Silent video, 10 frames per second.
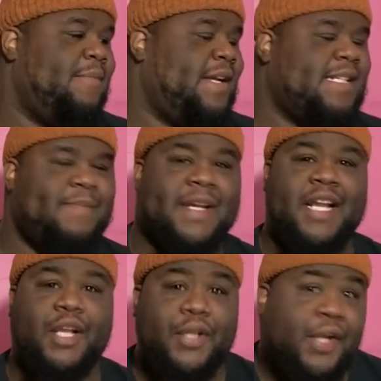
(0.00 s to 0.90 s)
It's been
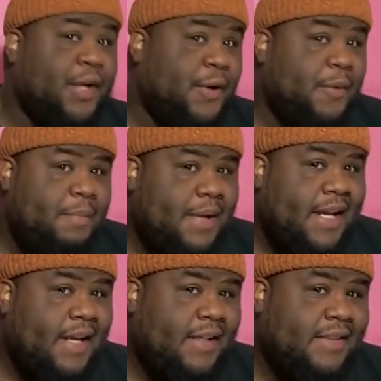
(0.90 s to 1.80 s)
a little
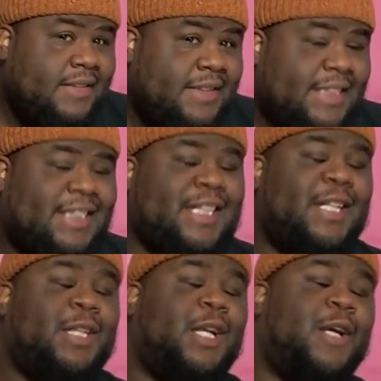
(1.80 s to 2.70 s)
bit, just a
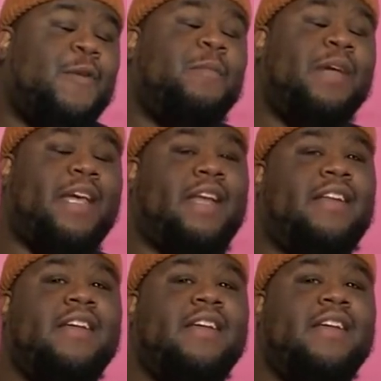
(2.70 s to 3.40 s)
little bit,